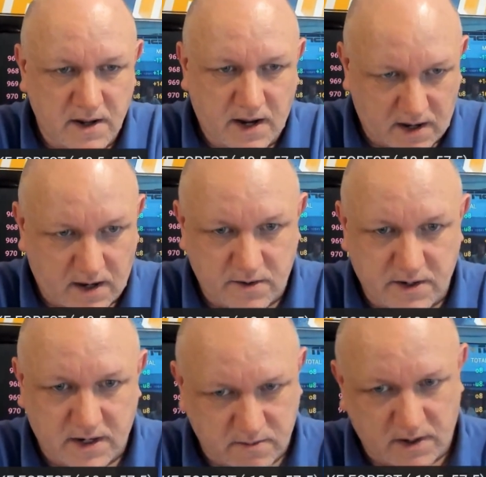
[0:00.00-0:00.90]
And I know
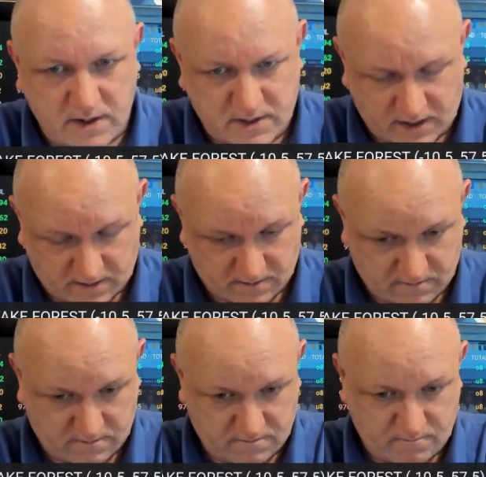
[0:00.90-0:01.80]
you guys want to see,
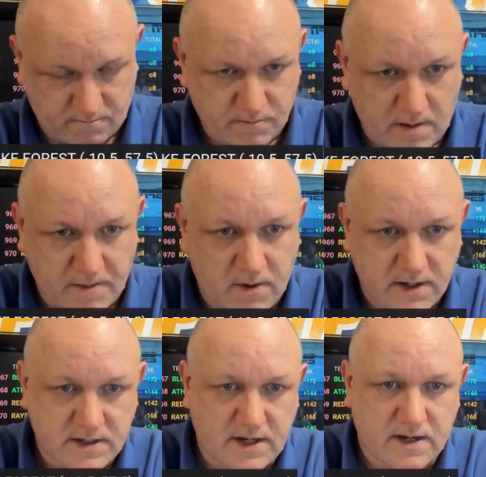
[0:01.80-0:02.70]
probably want
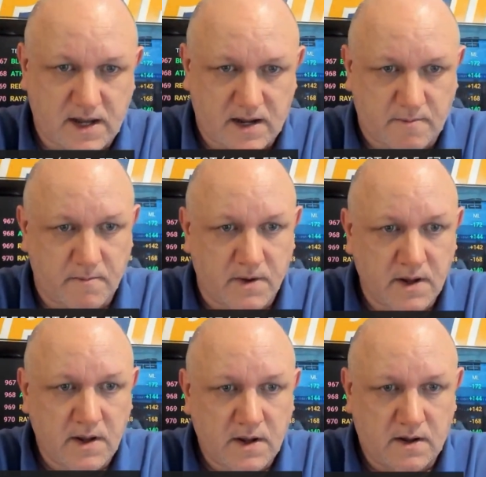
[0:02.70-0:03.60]
to see a game.
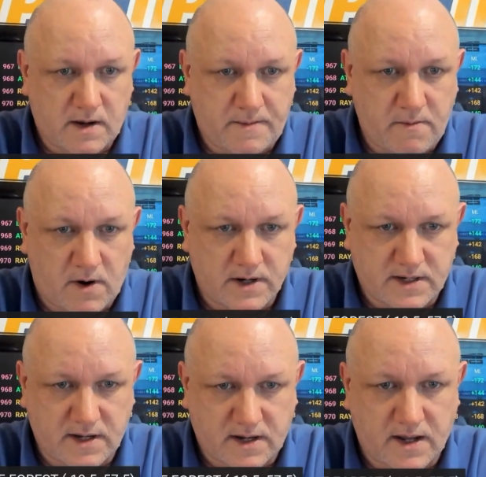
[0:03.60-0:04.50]
A lot of people want to
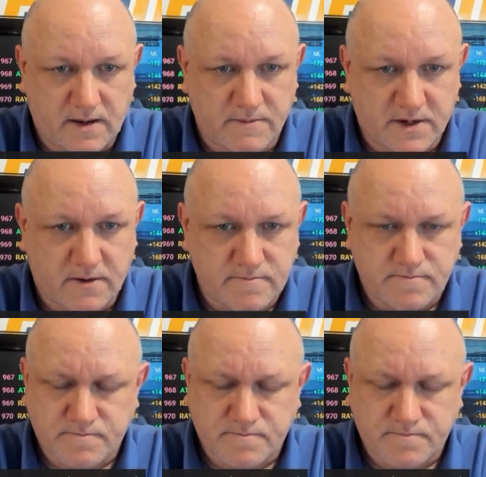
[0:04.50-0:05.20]
see a game. So